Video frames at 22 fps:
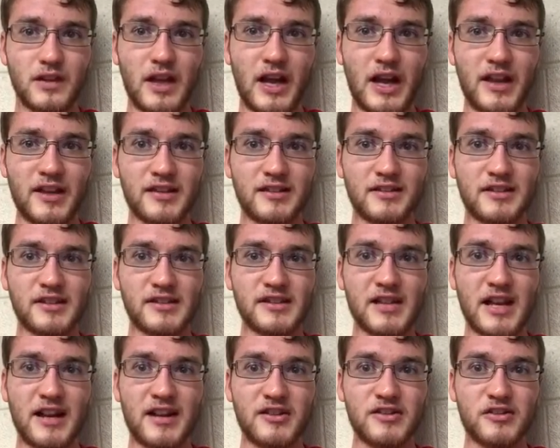I
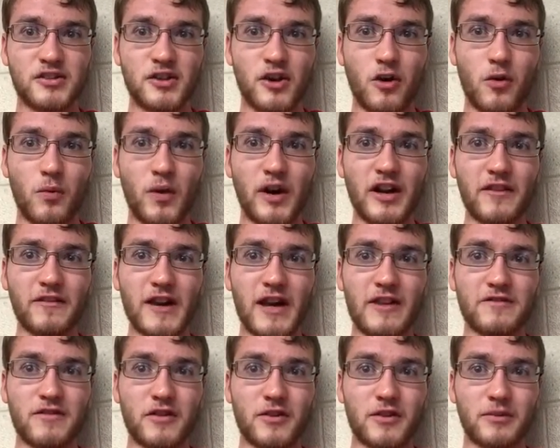decided, what if
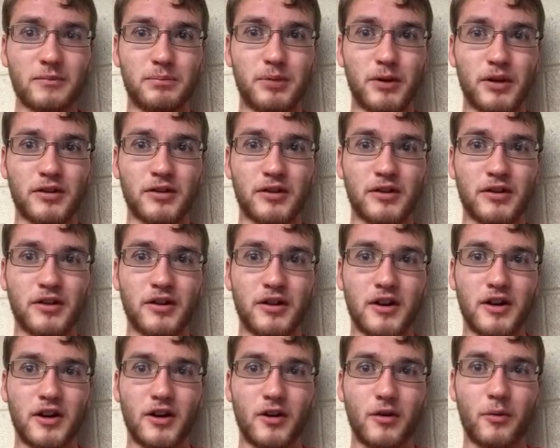I wrote a book
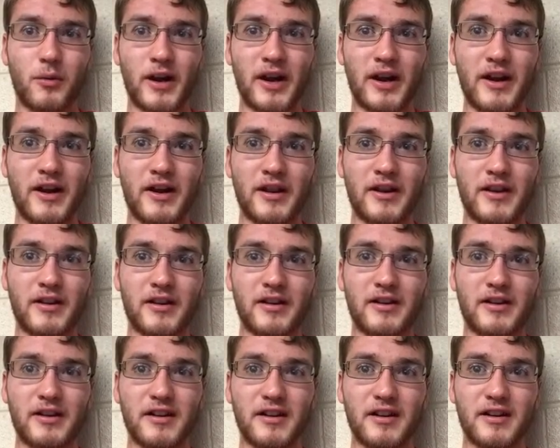
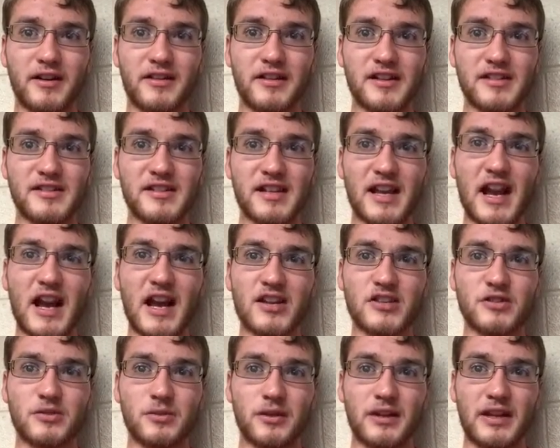where this
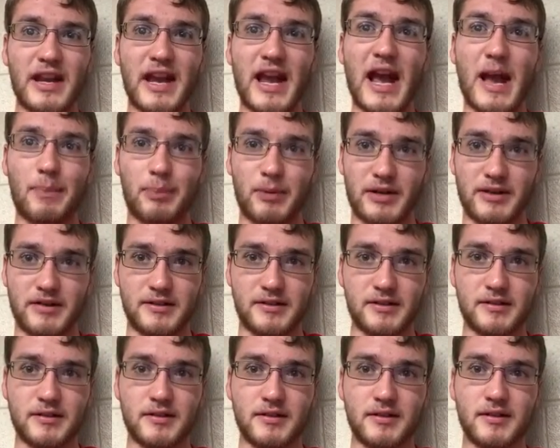actually
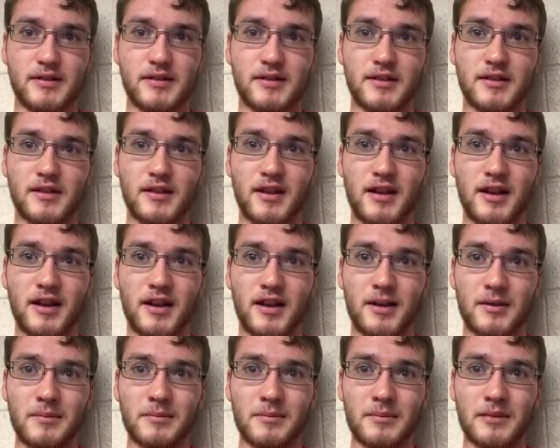happened?
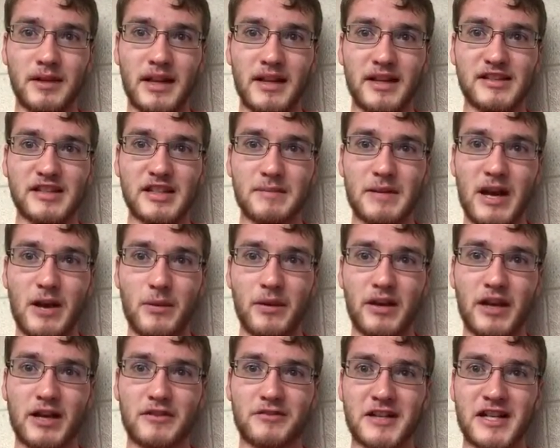Like somehow
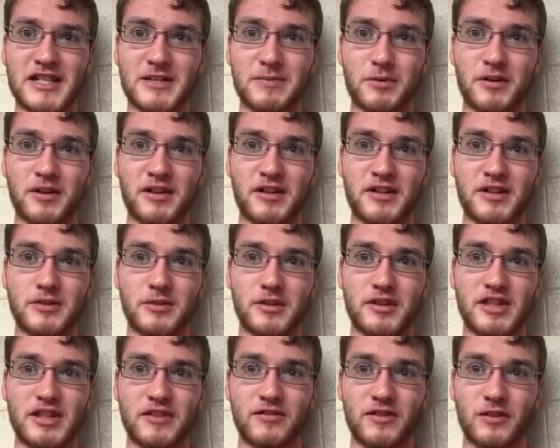we got transported into
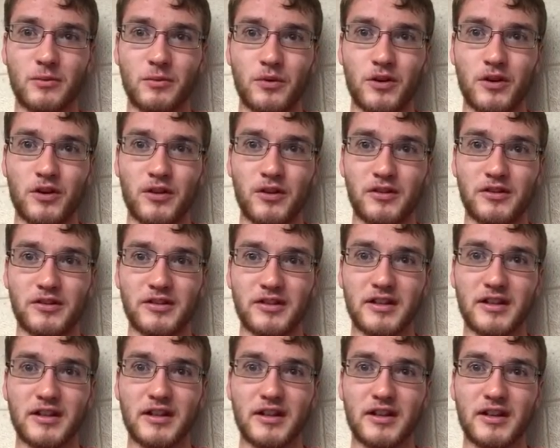a different world
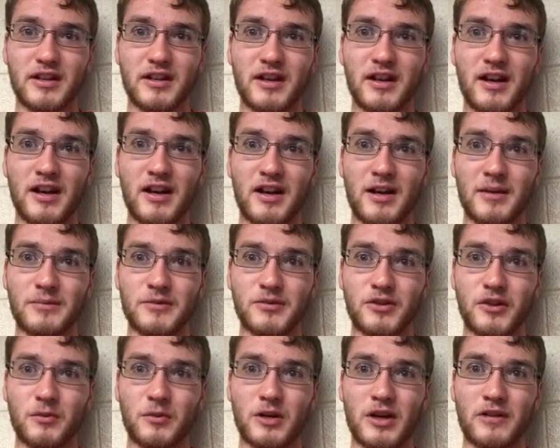
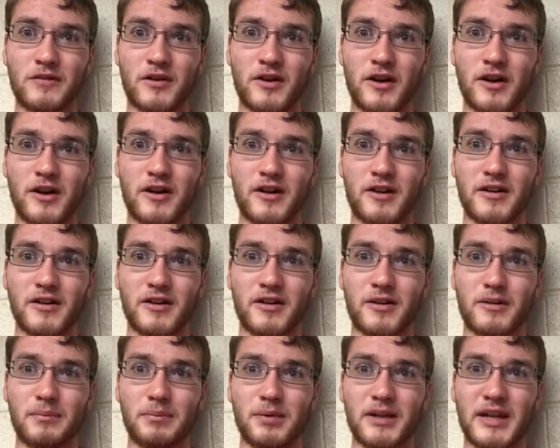during one of our
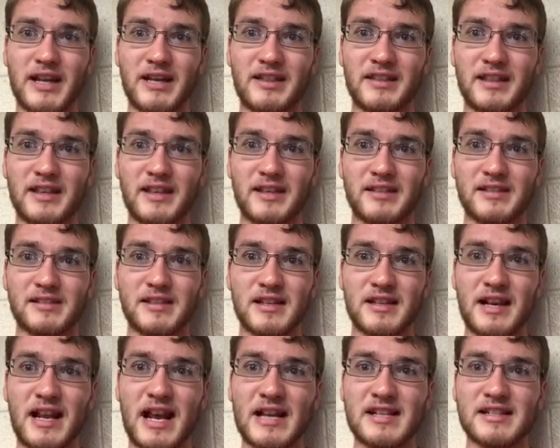playthings
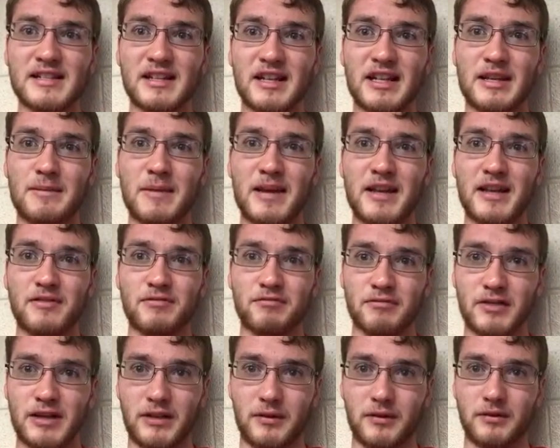and accidentally made it
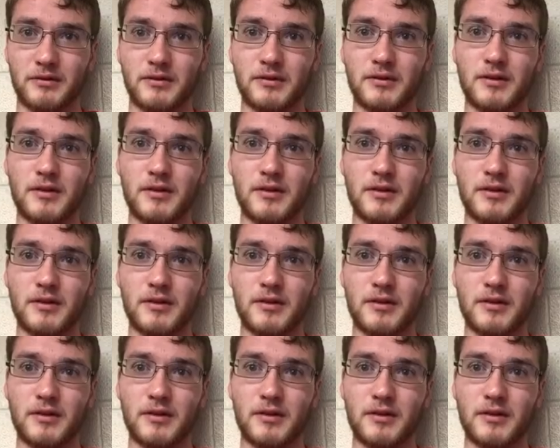real.